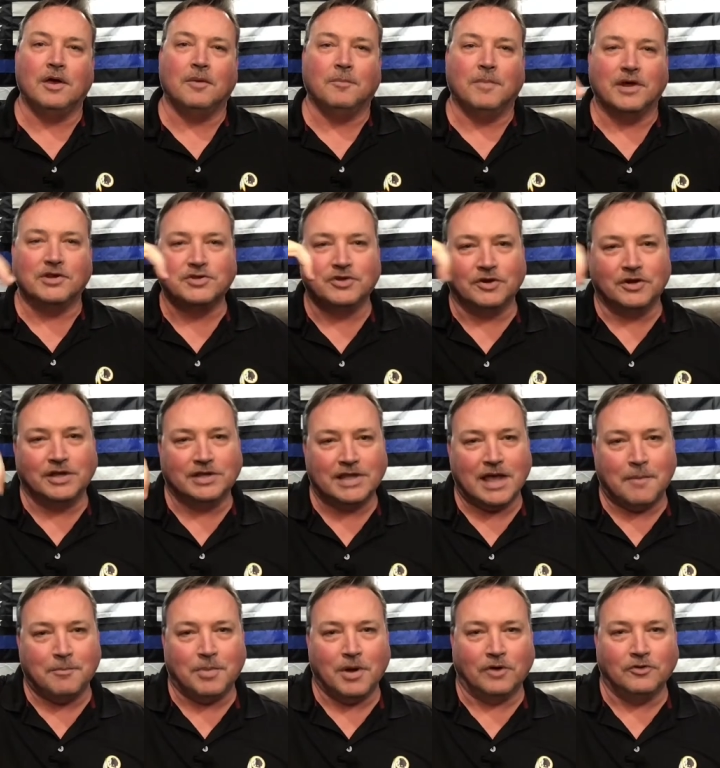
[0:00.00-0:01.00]
Make sure to hit
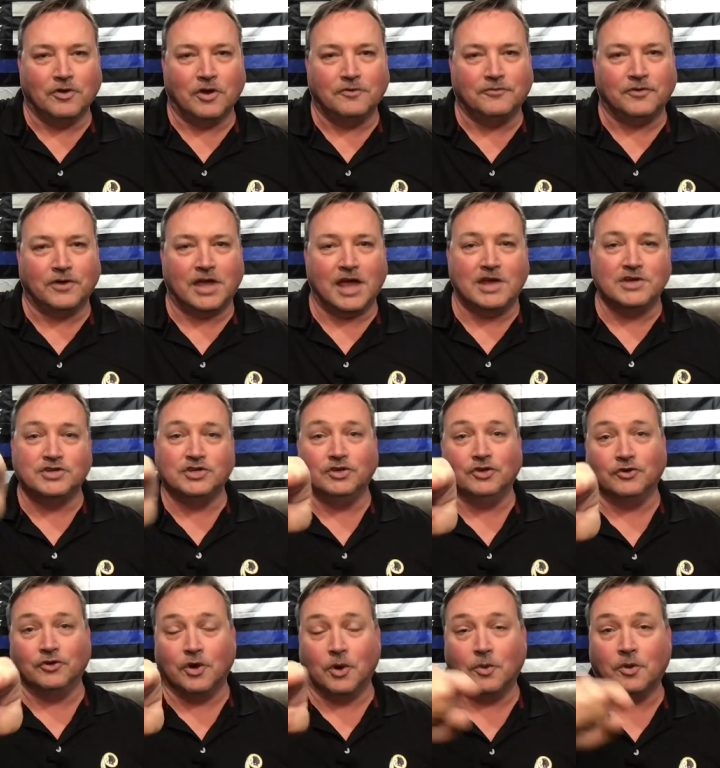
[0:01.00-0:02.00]
that bell notification.
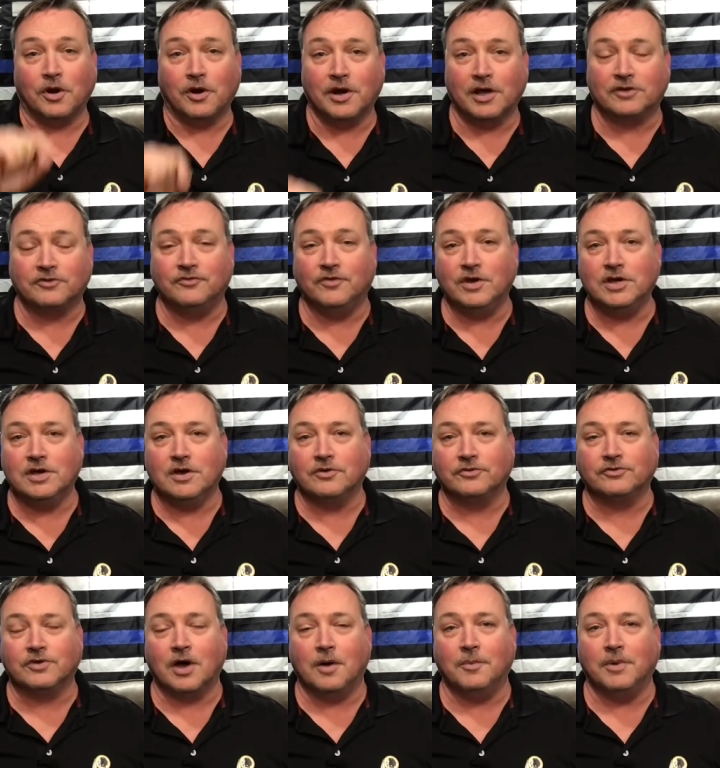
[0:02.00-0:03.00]
You'll know when our next video
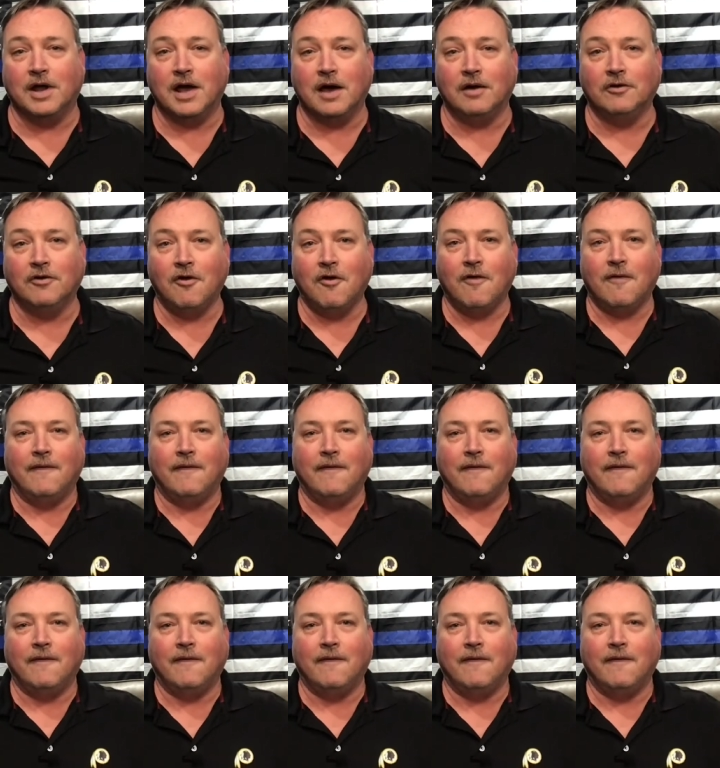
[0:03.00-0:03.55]
is coming out.